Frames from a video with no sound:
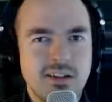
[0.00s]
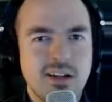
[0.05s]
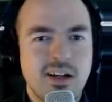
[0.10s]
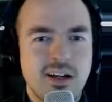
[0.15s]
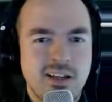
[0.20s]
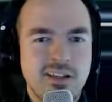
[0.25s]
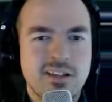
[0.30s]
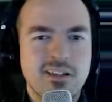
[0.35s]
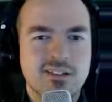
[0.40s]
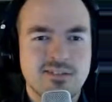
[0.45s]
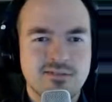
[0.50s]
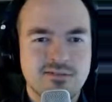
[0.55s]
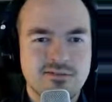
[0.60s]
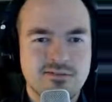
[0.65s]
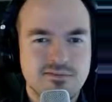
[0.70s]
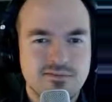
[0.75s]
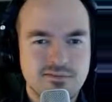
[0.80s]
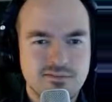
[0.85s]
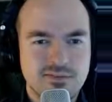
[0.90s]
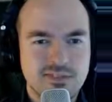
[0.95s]
And then
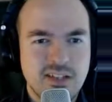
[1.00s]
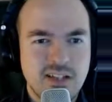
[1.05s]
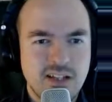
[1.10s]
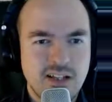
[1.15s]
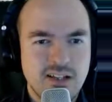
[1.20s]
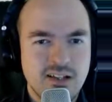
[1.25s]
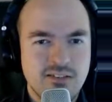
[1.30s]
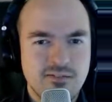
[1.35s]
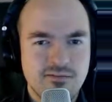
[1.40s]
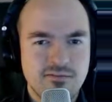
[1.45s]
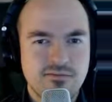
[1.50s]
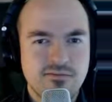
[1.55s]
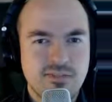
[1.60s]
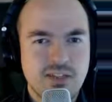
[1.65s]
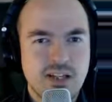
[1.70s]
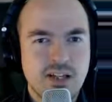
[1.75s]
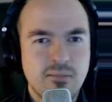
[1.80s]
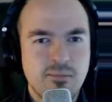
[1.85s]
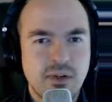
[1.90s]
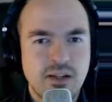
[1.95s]

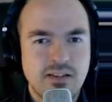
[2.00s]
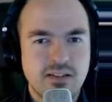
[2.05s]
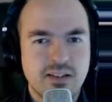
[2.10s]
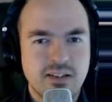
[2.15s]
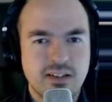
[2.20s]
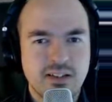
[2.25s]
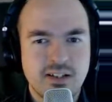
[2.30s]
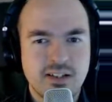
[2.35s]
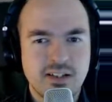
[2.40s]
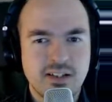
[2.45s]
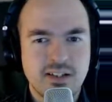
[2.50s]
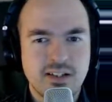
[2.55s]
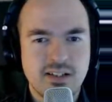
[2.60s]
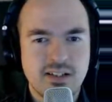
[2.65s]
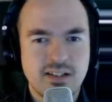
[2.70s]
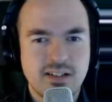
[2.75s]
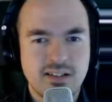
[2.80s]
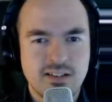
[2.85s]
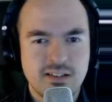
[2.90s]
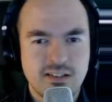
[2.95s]
it
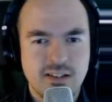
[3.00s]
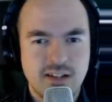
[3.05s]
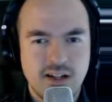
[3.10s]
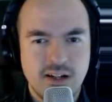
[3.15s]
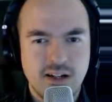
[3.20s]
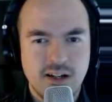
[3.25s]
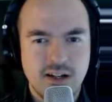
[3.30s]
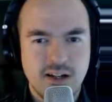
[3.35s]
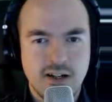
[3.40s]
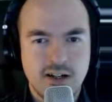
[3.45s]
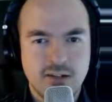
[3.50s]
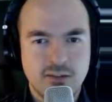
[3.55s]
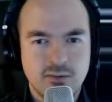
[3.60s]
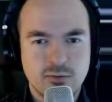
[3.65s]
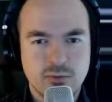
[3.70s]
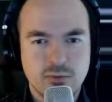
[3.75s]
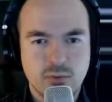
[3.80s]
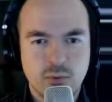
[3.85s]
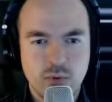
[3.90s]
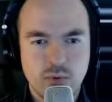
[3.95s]
basically
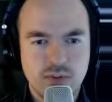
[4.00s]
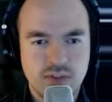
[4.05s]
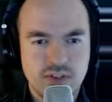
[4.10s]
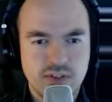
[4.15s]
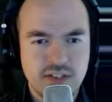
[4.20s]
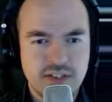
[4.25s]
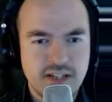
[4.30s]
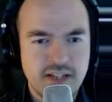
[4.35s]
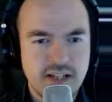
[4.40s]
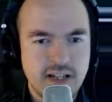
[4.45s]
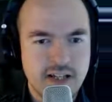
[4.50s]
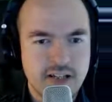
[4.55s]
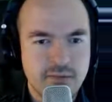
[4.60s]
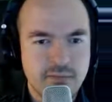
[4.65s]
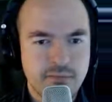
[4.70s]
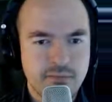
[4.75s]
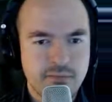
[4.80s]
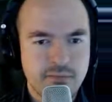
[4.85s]
ruins your day.